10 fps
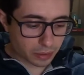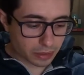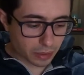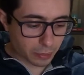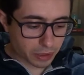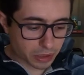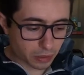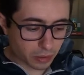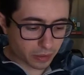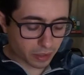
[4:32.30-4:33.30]

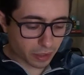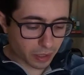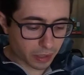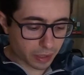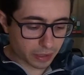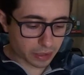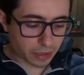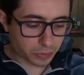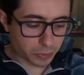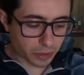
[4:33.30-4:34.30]
particular thing here is
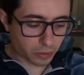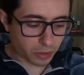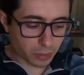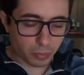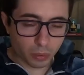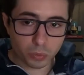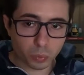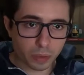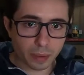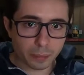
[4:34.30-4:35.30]
that we are talking about
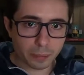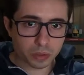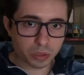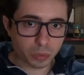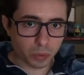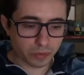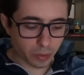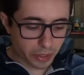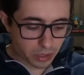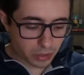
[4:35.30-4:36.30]
one-dimensional wave
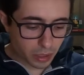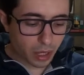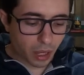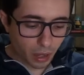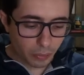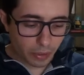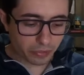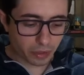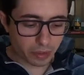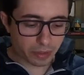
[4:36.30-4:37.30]
equation.
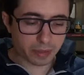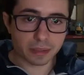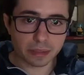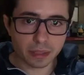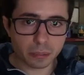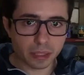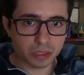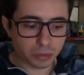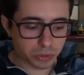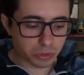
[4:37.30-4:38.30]
However, the D'Alembert
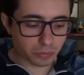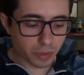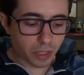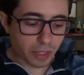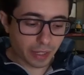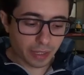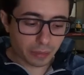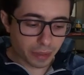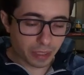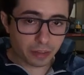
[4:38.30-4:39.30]
solution can
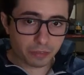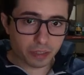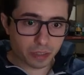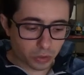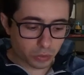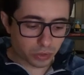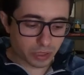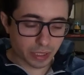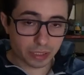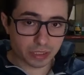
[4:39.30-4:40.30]
be even used
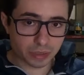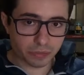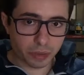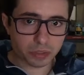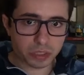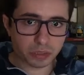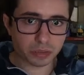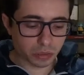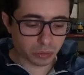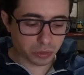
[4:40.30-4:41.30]
as a very general
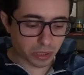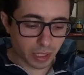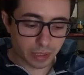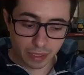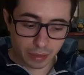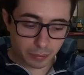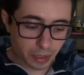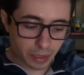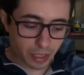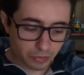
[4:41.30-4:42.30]
solution. It can
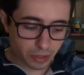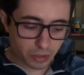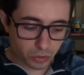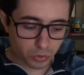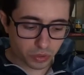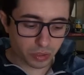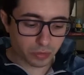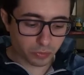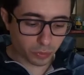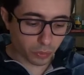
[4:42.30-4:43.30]
be even used
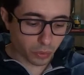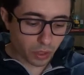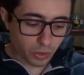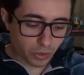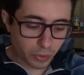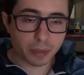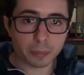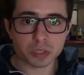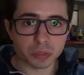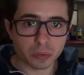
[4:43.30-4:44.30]
for
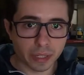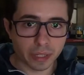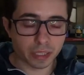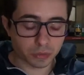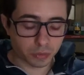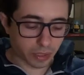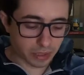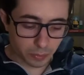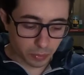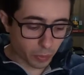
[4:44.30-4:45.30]
three-dimensional case, for
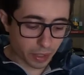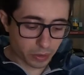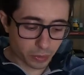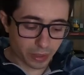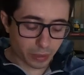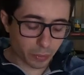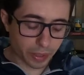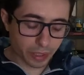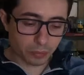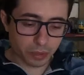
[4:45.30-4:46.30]
example, where we
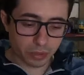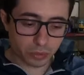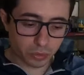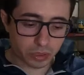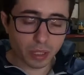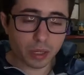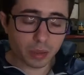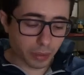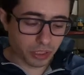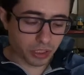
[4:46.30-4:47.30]
can reduce
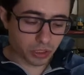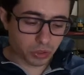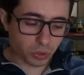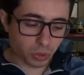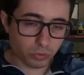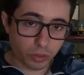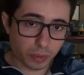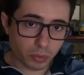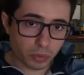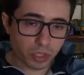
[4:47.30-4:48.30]
by change of
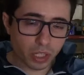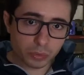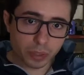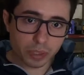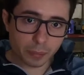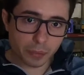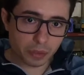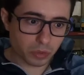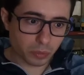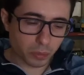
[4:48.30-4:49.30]
variables
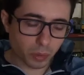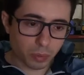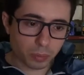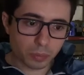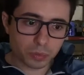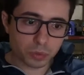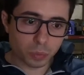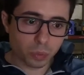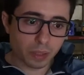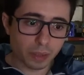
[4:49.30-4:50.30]
three-dimensional problem to
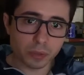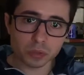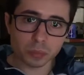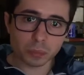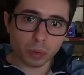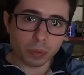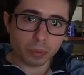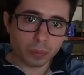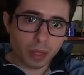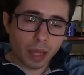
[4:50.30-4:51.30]
one-dimensional
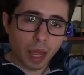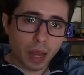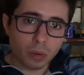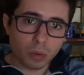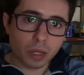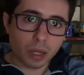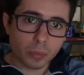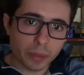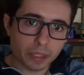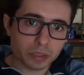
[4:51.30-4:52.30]
problem along a
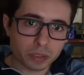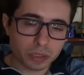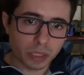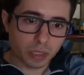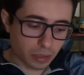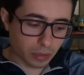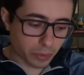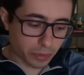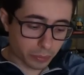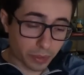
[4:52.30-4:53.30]
radius,
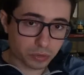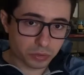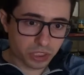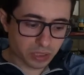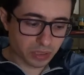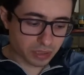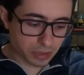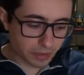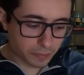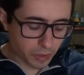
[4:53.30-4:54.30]
radial distance,
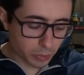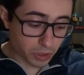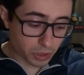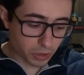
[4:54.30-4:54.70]
radial